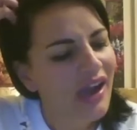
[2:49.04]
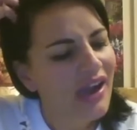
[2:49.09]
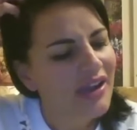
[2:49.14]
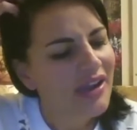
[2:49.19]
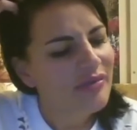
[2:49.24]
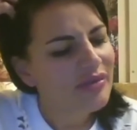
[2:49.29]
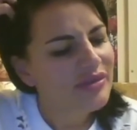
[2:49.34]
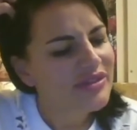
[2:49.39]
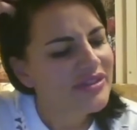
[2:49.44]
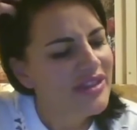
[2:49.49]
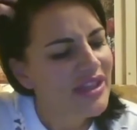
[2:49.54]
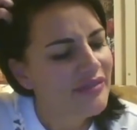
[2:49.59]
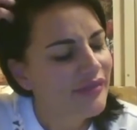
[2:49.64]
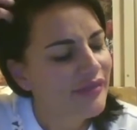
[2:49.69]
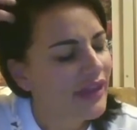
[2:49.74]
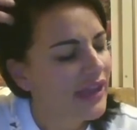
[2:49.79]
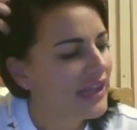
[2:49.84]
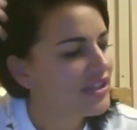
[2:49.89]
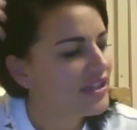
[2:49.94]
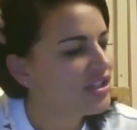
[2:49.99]
would say if I
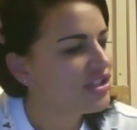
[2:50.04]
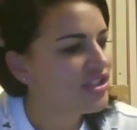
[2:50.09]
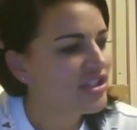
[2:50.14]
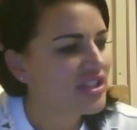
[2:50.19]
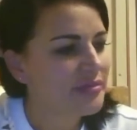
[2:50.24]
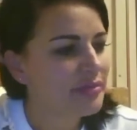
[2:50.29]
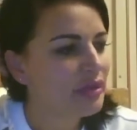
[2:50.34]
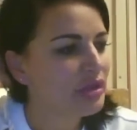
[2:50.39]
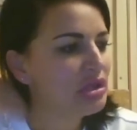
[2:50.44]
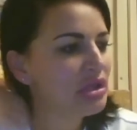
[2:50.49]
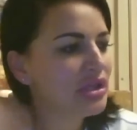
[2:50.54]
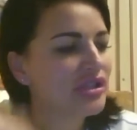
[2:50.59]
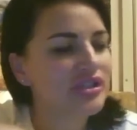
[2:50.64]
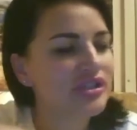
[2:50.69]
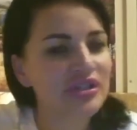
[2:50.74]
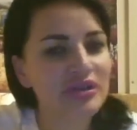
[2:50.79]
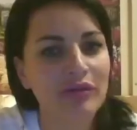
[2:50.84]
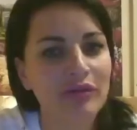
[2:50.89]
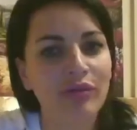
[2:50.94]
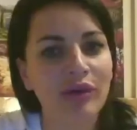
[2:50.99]
had to just put it
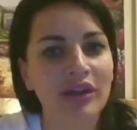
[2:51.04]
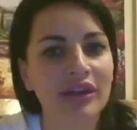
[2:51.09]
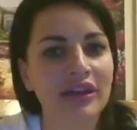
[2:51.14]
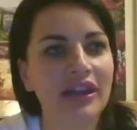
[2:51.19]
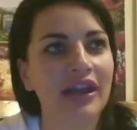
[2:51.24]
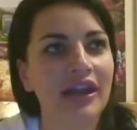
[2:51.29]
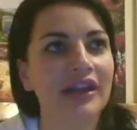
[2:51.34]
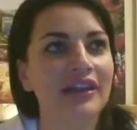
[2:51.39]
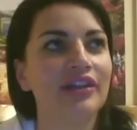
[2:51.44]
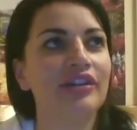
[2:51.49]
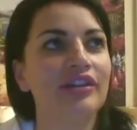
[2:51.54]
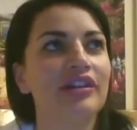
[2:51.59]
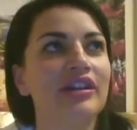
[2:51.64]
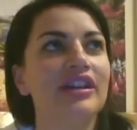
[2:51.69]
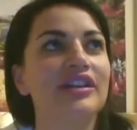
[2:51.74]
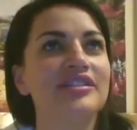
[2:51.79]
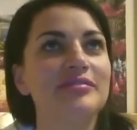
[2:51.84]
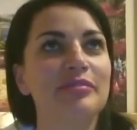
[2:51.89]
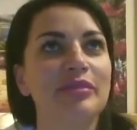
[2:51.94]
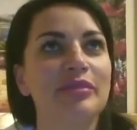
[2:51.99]
into a one-liner,
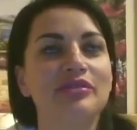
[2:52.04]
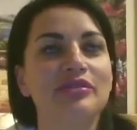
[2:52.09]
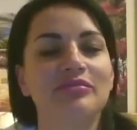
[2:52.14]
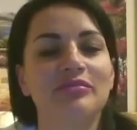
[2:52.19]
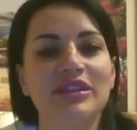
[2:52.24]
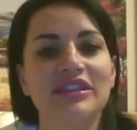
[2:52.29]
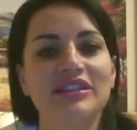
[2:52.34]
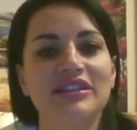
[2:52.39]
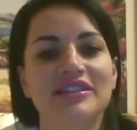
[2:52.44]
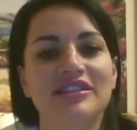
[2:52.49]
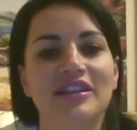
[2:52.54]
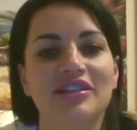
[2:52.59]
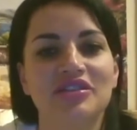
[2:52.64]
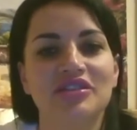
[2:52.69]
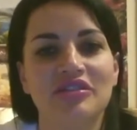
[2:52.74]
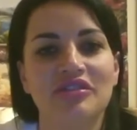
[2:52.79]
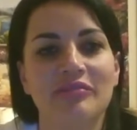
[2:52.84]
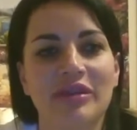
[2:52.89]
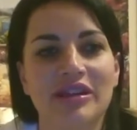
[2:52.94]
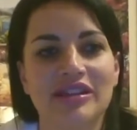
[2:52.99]
it's put me in touch
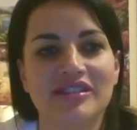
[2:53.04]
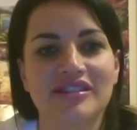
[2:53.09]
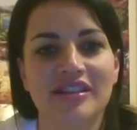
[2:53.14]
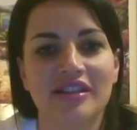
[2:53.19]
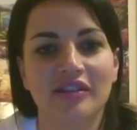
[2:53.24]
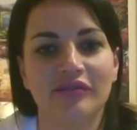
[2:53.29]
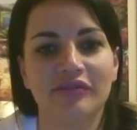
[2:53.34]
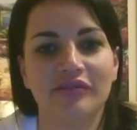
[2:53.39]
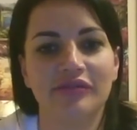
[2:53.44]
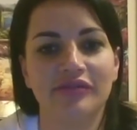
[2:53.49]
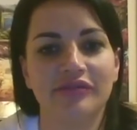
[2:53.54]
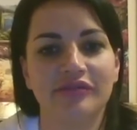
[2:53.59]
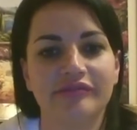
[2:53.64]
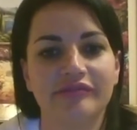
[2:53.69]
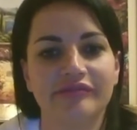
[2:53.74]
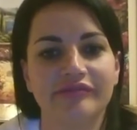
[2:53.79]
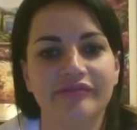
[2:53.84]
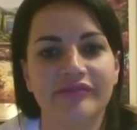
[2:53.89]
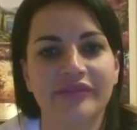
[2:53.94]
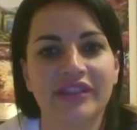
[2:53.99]
with myself.
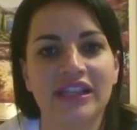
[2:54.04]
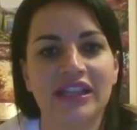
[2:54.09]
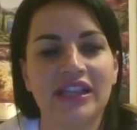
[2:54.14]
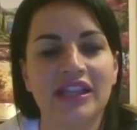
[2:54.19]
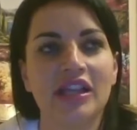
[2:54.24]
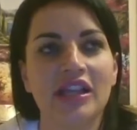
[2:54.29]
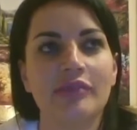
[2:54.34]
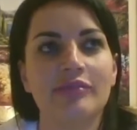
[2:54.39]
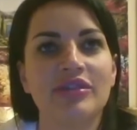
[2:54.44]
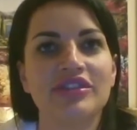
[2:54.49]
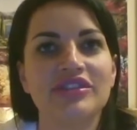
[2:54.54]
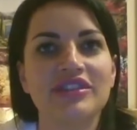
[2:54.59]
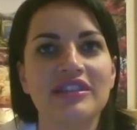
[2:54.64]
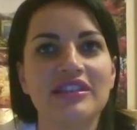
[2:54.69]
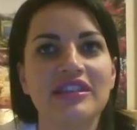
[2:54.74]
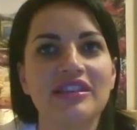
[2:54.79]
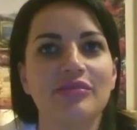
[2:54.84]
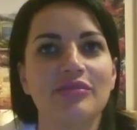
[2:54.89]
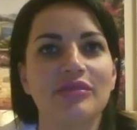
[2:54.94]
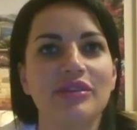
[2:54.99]
Because I
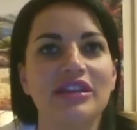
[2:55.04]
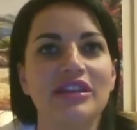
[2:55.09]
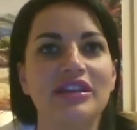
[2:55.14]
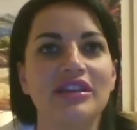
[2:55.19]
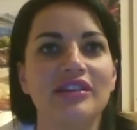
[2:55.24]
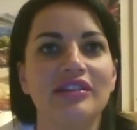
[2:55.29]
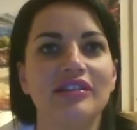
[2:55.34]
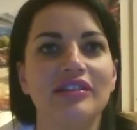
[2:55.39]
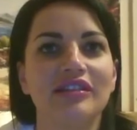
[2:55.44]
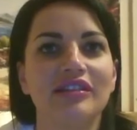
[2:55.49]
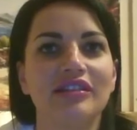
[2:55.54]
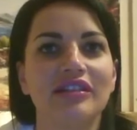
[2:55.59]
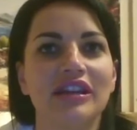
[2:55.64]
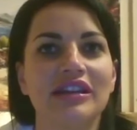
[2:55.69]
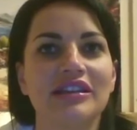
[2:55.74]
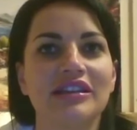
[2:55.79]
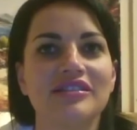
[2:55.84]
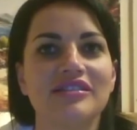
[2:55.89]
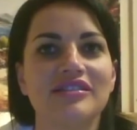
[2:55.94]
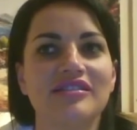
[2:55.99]
think we
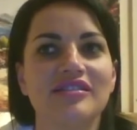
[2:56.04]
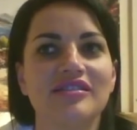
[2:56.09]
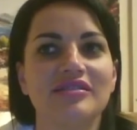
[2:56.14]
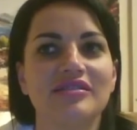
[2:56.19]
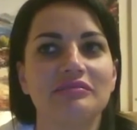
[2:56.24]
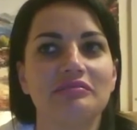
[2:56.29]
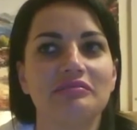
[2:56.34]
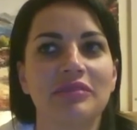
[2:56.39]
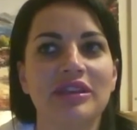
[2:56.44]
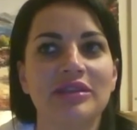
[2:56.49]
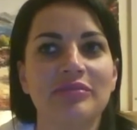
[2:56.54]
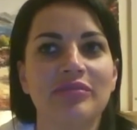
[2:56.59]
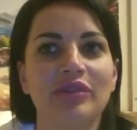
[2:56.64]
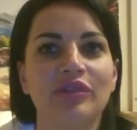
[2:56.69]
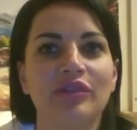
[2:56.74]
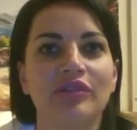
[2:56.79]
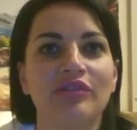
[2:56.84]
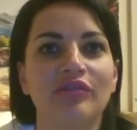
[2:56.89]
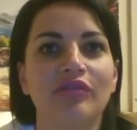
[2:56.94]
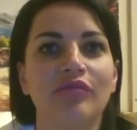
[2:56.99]
as
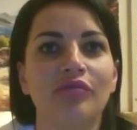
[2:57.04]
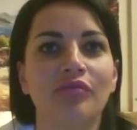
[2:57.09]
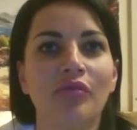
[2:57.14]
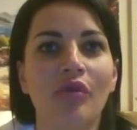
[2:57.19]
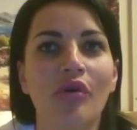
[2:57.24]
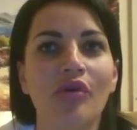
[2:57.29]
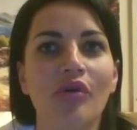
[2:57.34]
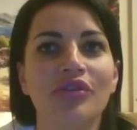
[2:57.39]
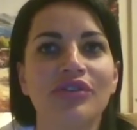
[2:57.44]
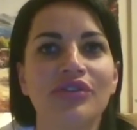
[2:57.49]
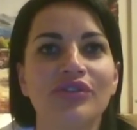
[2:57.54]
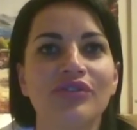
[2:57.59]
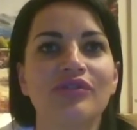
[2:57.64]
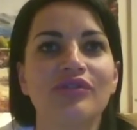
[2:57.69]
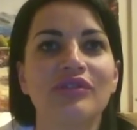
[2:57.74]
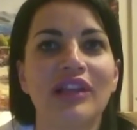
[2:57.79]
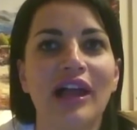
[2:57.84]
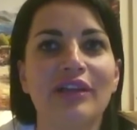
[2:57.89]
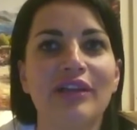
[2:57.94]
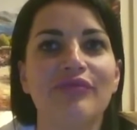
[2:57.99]
people walk through
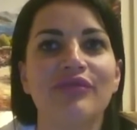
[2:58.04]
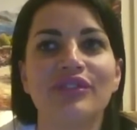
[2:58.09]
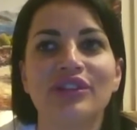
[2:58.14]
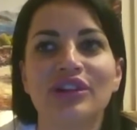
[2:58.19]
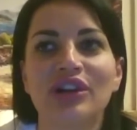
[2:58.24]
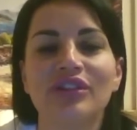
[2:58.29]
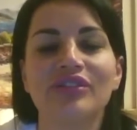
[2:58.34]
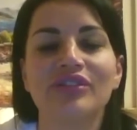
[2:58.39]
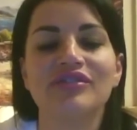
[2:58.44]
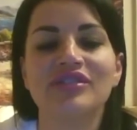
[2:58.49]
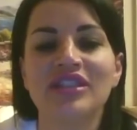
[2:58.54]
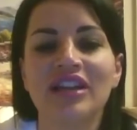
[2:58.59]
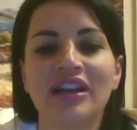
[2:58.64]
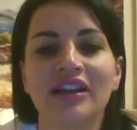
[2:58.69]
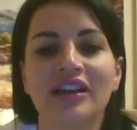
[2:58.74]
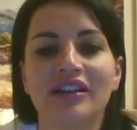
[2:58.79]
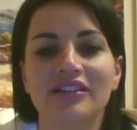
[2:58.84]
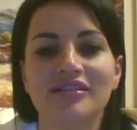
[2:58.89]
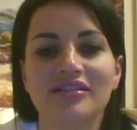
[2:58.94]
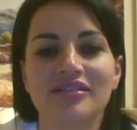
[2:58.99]
life with closed
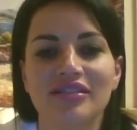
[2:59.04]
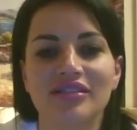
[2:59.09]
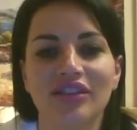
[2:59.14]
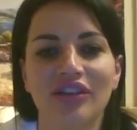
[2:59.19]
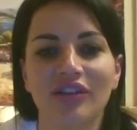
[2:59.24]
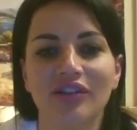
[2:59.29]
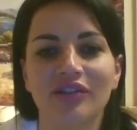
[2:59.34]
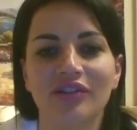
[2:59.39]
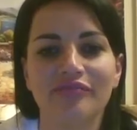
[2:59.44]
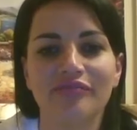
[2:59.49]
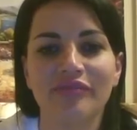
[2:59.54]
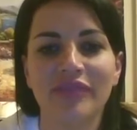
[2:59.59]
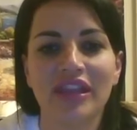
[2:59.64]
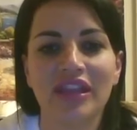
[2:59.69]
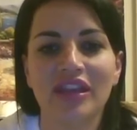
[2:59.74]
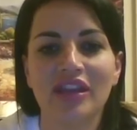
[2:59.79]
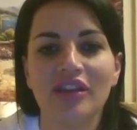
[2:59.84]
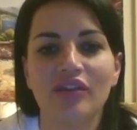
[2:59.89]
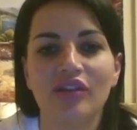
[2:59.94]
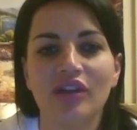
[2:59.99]
eyes,
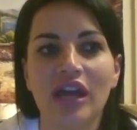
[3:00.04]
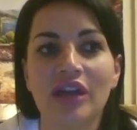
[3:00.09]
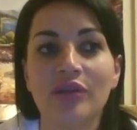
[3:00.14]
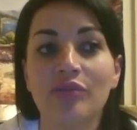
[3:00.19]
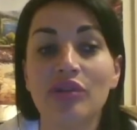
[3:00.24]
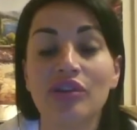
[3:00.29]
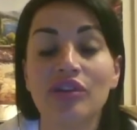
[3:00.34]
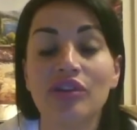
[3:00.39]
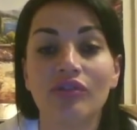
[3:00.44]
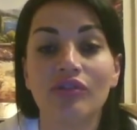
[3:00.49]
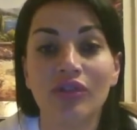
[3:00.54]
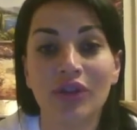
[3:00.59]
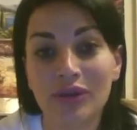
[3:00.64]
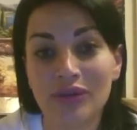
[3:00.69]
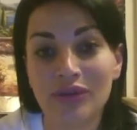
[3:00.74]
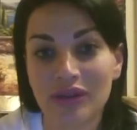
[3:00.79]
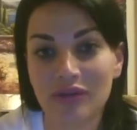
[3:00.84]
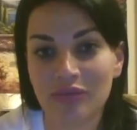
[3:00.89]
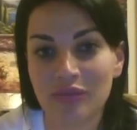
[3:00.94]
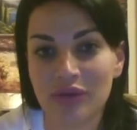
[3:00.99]
and we don't know
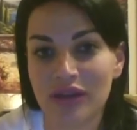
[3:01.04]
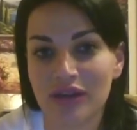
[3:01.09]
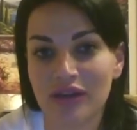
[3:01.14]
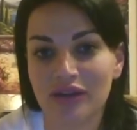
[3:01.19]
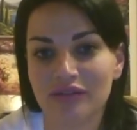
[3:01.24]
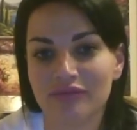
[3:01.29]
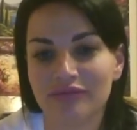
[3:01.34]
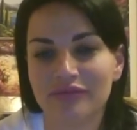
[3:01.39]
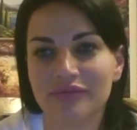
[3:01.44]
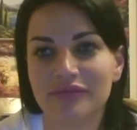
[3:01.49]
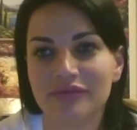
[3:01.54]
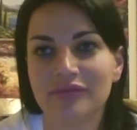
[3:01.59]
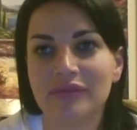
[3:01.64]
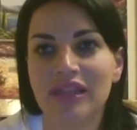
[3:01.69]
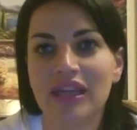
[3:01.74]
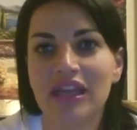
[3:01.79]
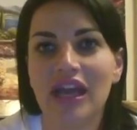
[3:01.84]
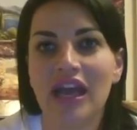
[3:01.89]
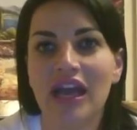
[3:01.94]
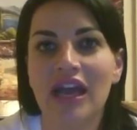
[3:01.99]
that we are.
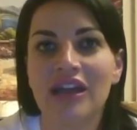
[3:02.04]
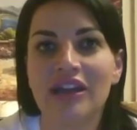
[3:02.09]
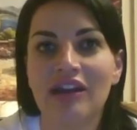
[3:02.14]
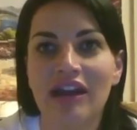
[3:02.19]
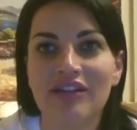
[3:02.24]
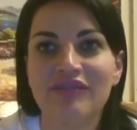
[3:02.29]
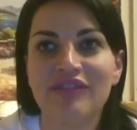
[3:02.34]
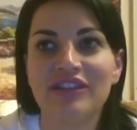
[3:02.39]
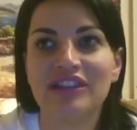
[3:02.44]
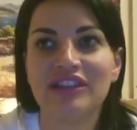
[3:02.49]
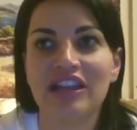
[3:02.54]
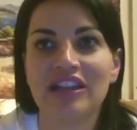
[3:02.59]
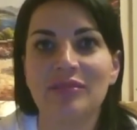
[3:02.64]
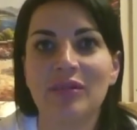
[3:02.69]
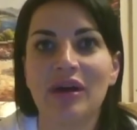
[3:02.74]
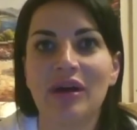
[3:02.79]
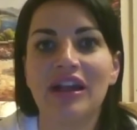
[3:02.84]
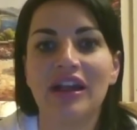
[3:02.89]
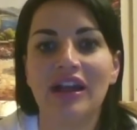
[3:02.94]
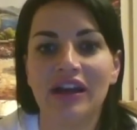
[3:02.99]
And I feel like
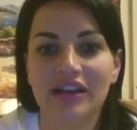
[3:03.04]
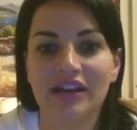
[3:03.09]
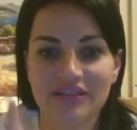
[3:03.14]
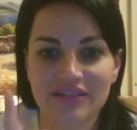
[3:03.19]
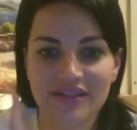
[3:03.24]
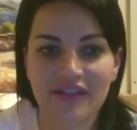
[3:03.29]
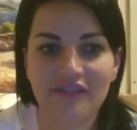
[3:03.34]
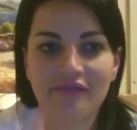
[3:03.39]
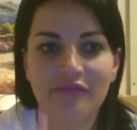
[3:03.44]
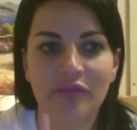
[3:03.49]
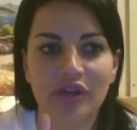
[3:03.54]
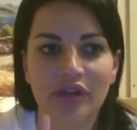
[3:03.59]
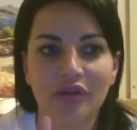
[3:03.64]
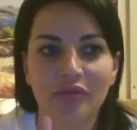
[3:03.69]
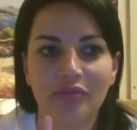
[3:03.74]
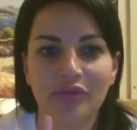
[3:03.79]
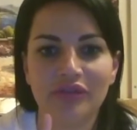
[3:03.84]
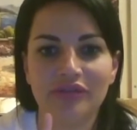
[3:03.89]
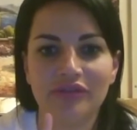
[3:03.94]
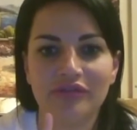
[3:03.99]
my eyes have been
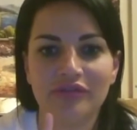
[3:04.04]
opened,